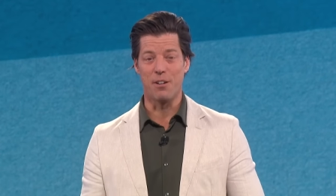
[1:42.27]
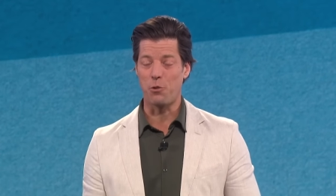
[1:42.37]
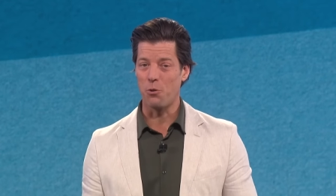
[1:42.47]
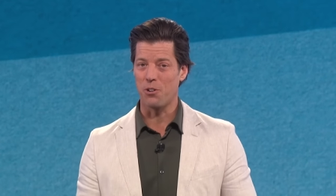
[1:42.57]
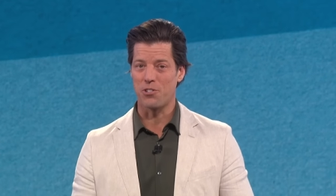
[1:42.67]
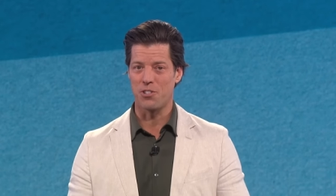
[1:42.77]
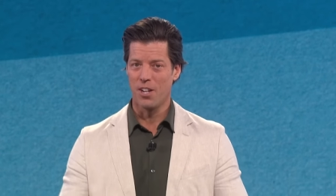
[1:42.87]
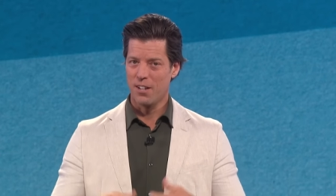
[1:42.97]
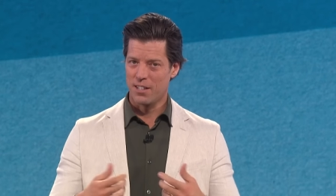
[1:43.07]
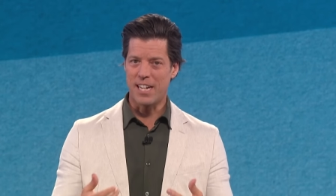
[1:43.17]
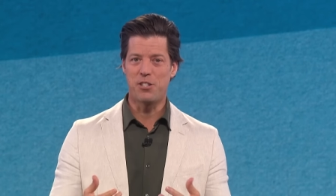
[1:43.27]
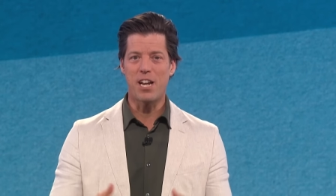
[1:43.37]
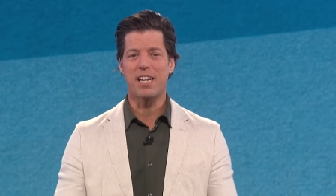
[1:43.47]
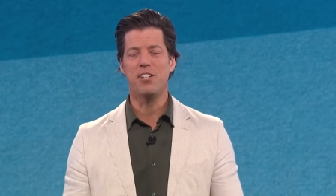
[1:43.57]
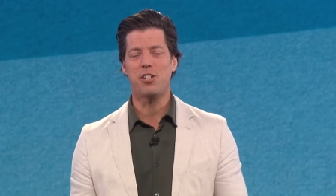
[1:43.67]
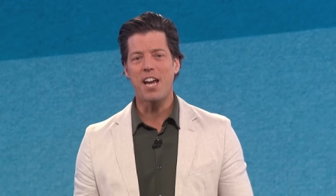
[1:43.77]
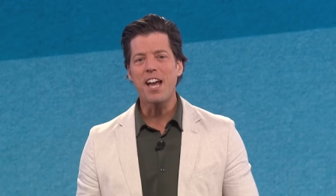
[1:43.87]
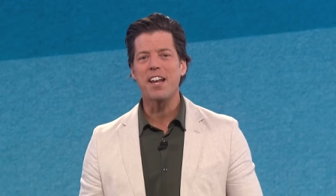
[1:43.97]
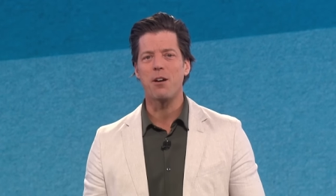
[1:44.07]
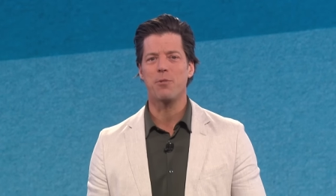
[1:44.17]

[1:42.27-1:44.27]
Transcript: And of course, like Jackie Chan,